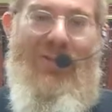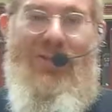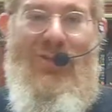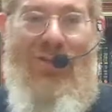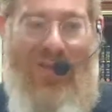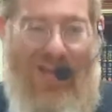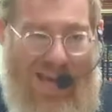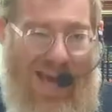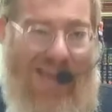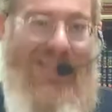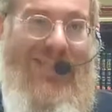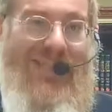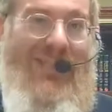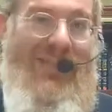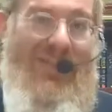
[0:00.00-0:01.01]

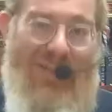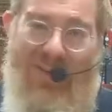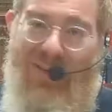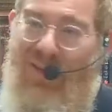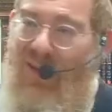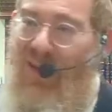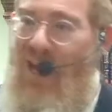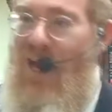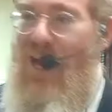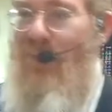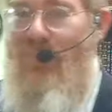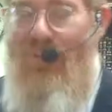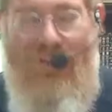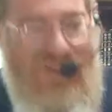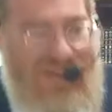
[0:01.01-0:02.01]
yogati, I
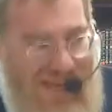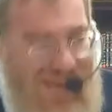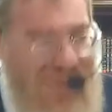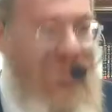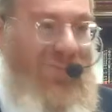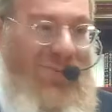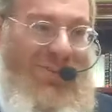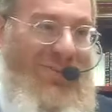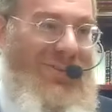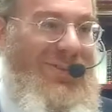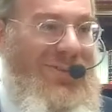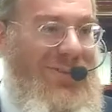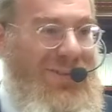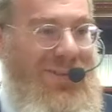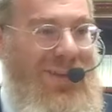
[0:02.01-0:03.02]
put an effort,
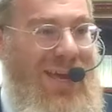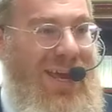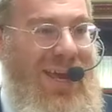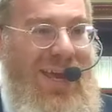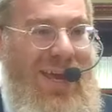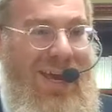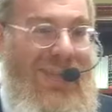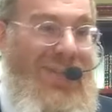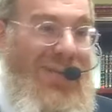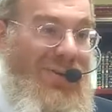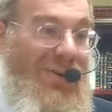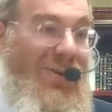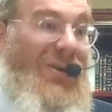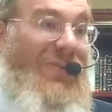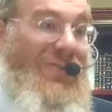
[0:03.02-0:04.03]
and then
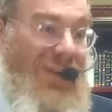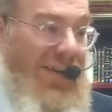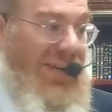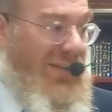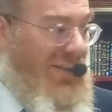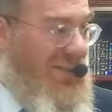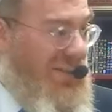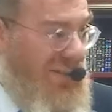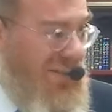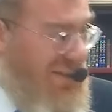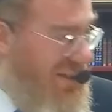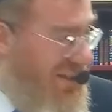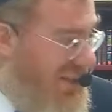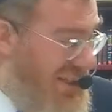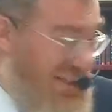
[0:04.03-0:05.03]
ovad,
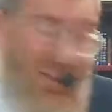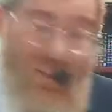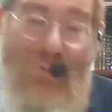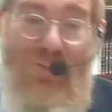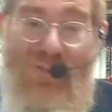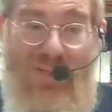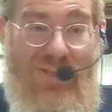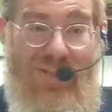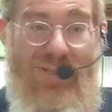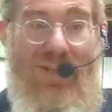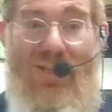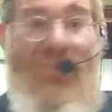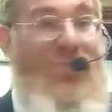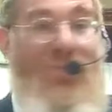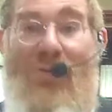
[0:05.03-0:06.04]
they lose it.
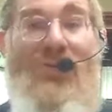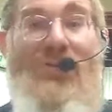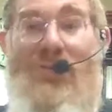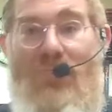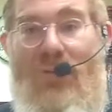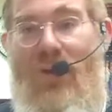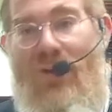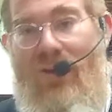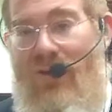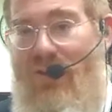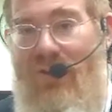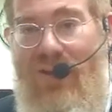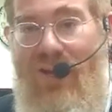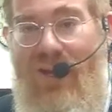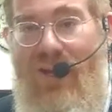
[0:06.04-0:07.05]
It falls apart.
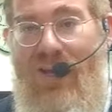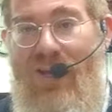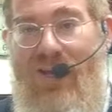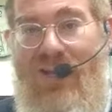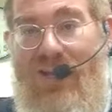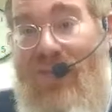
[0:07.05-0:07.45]
They